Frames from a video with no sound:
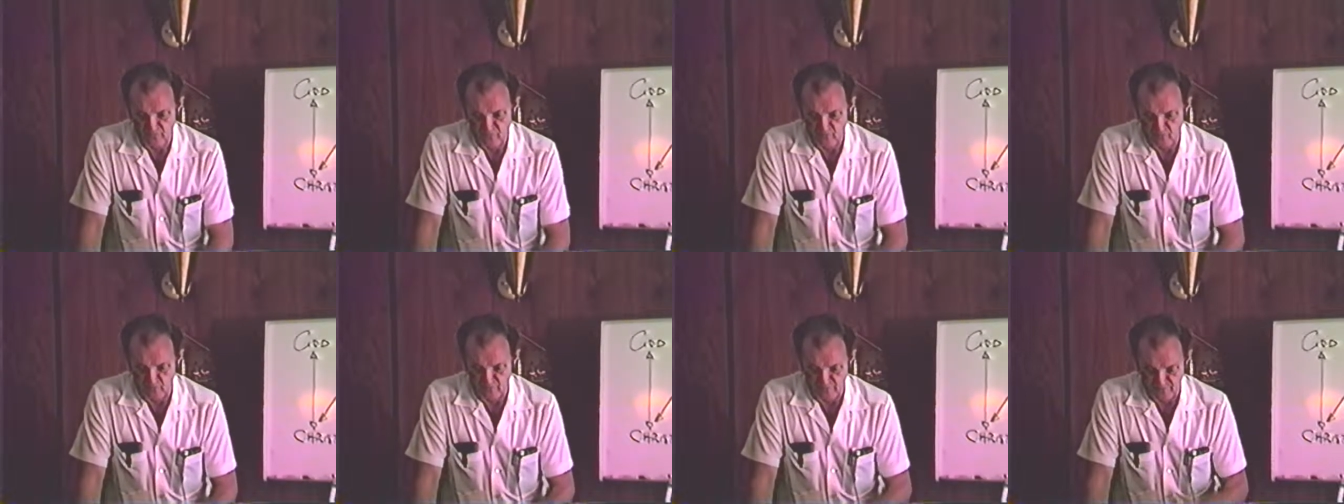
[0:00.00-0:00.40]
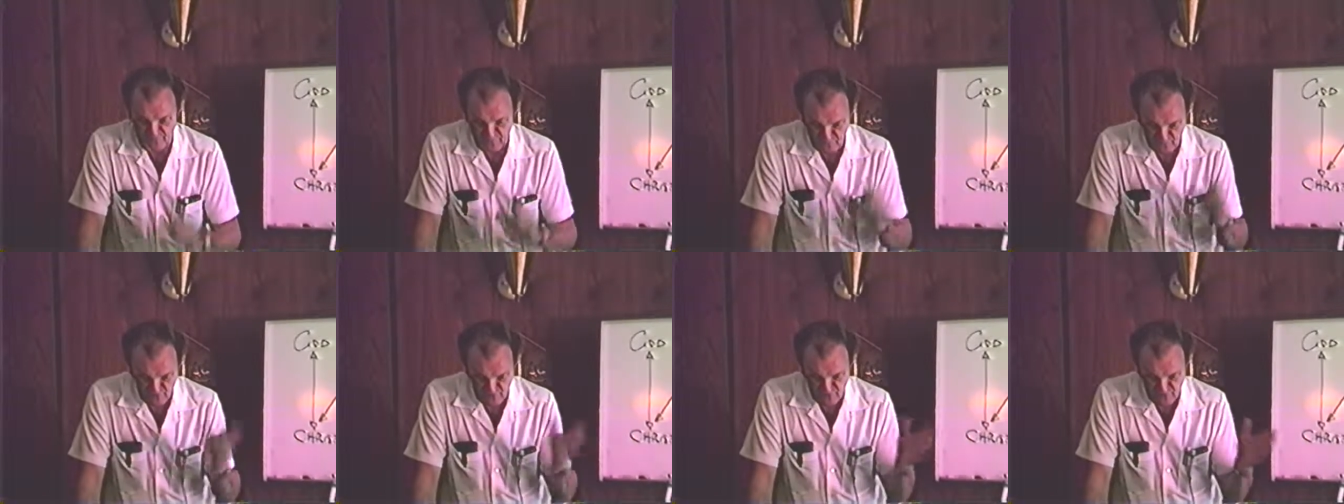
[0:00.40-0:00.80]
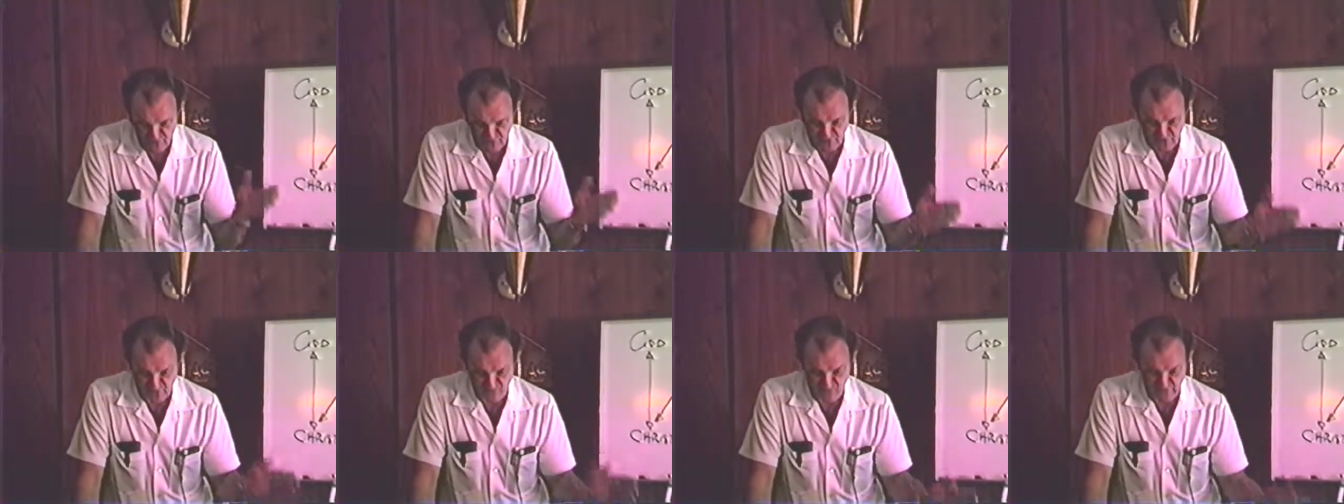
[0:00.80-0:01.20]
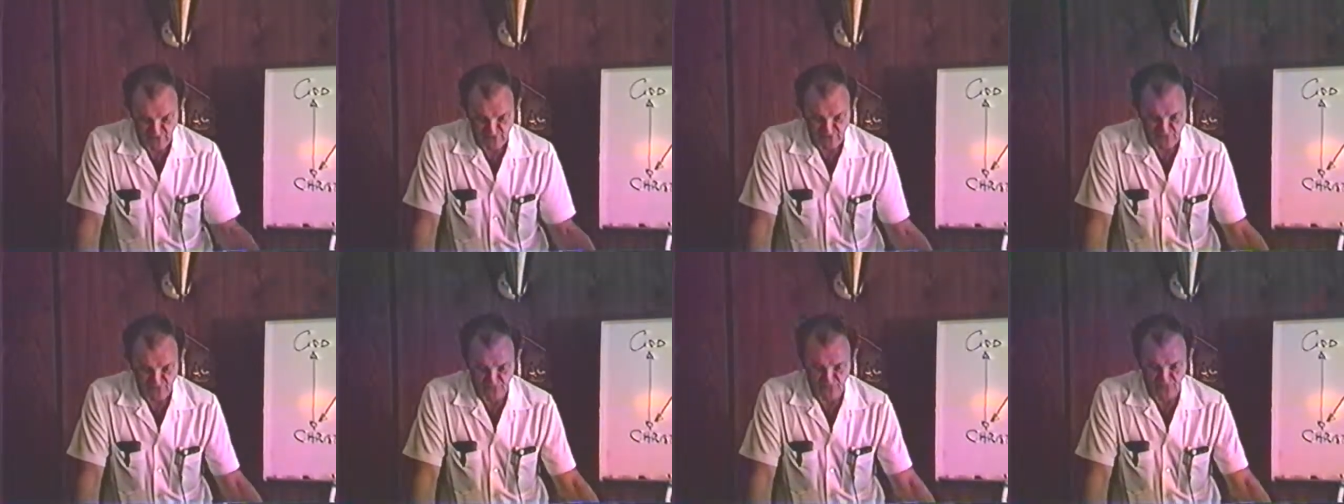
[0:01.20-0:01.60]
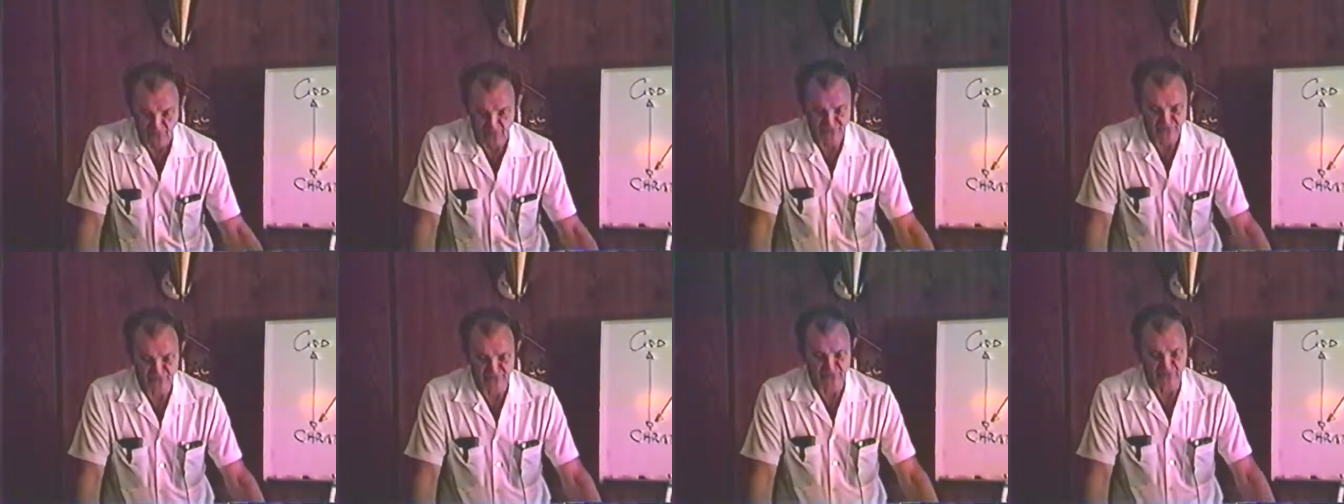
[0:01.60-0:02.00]
or before a church begins to
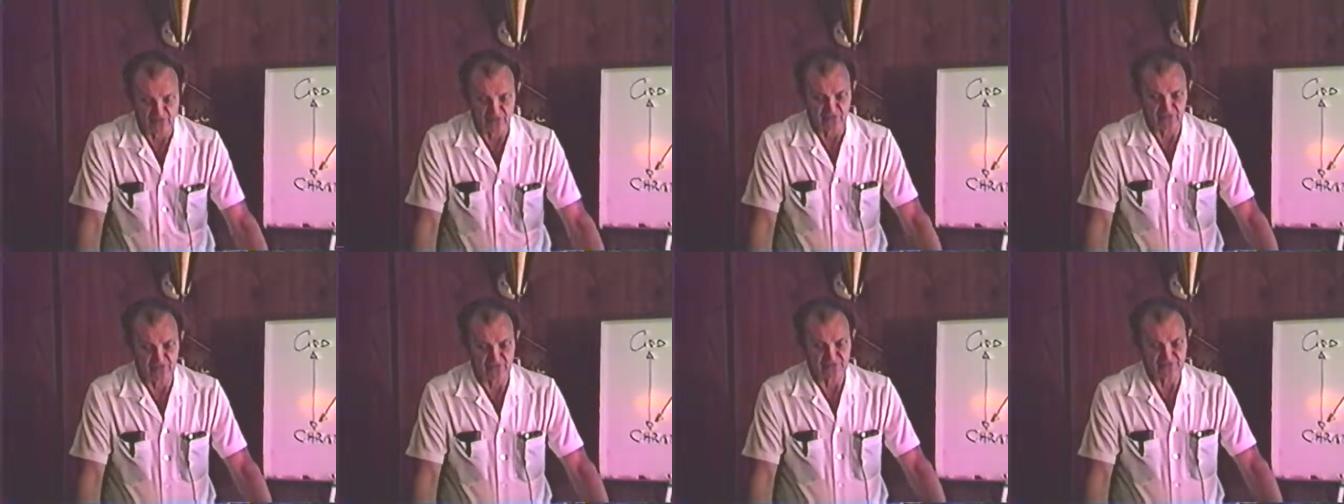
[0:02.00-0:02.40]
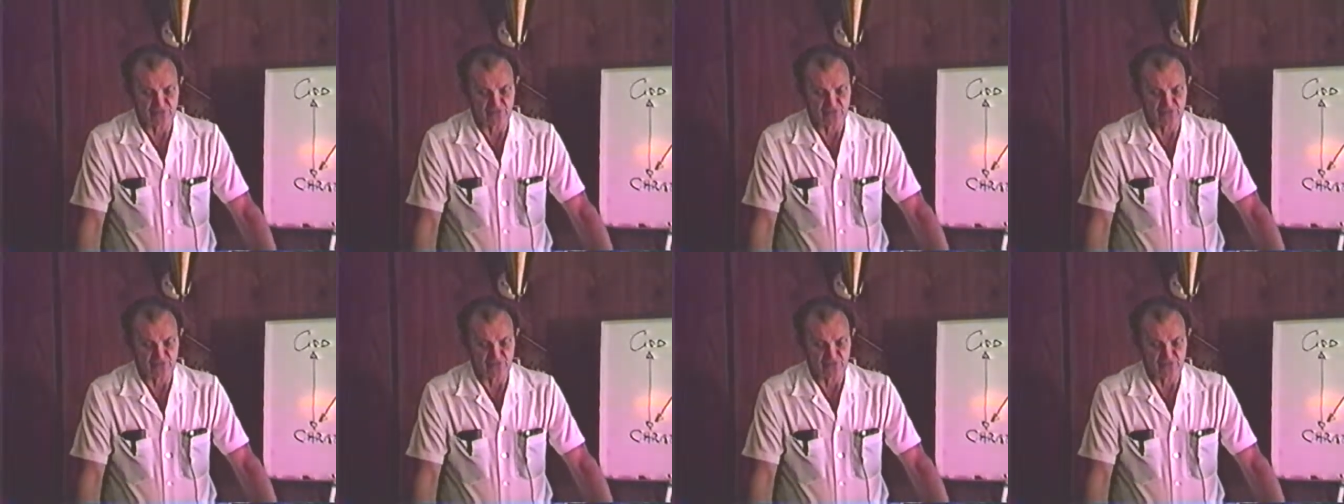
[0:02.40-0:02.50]
apostatize